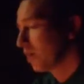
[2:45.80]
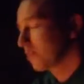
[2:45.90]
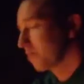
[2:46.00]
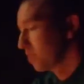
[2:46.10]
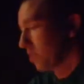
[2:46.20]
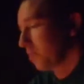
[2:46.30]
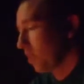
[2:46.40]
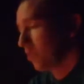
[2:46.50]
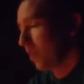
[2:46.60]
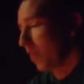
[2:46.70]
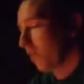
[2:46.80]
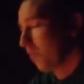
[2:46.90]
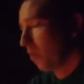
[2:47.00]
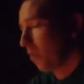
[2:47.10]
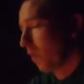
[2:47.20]
is from some country I don't
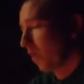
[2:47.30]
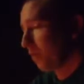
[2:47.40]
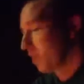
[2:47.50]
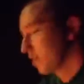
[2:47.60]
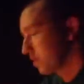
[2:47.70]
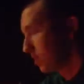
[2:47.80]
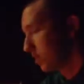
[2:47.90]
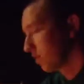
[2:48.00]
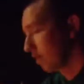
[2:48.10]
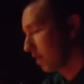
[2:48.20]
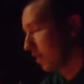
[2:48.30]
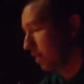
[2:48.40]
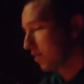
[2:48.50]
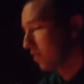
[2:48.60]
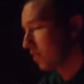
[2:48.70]
know where because
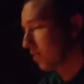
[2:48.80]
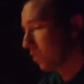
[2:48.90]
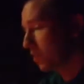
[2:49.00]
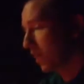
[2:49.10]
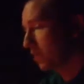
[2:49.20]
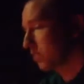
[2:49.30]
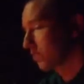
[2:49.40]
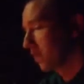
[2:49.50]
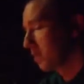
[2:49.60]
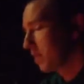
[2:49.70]
he didn't know where his accent's from.